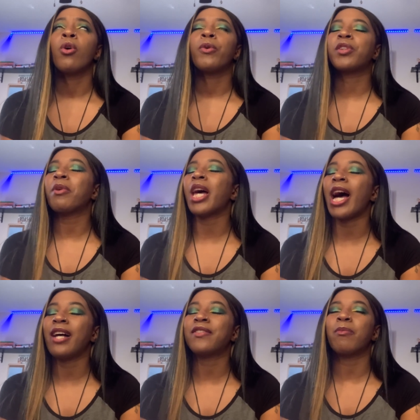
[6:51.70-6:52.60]
someone
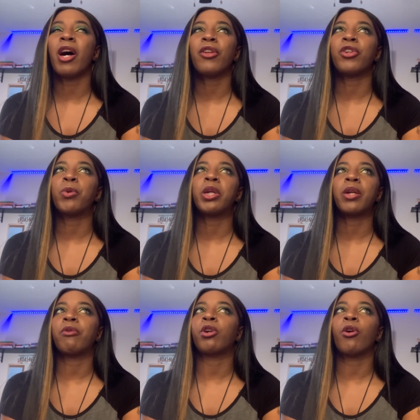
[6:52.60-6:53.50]
asks them how they're doing, they
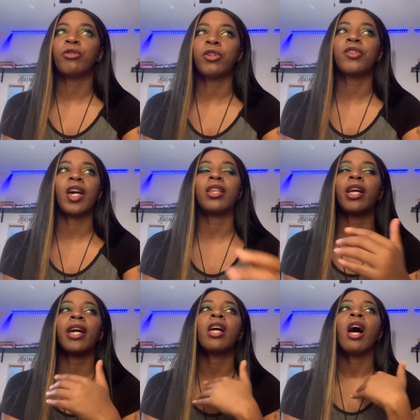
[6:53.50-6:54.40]
regurgitate
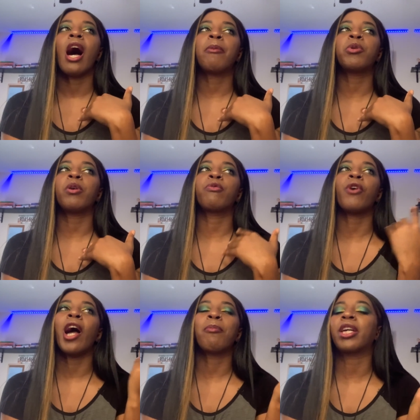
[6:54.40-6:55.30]
like, I'm doing
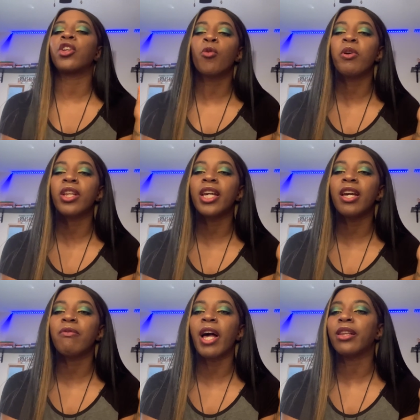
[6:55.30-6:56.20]
fine, but can you
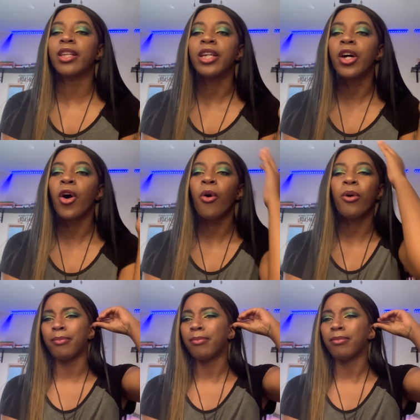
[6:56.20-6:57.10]
believe, like, Leo?
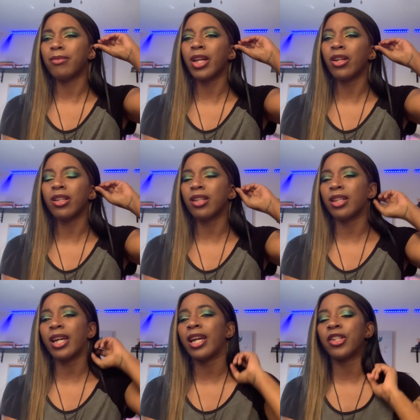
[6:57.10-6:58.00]
Or
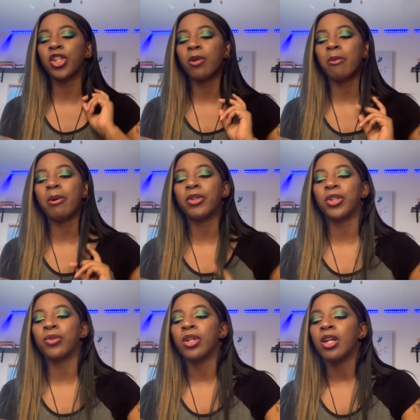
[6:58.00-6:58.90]
they can't shut up about
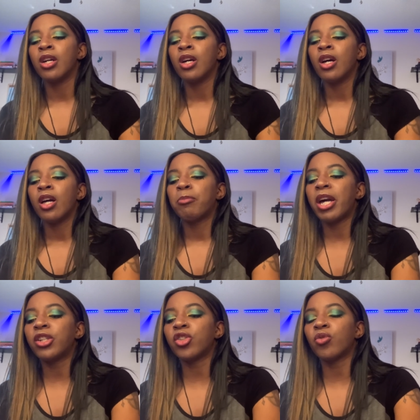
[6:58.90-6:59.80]
you.
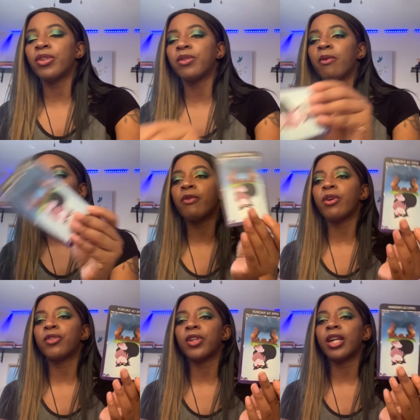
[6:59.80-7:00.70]
Page of Swords in
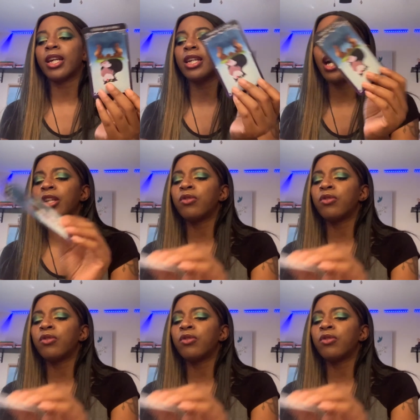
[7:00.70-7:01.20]
reverse, like, yeah, you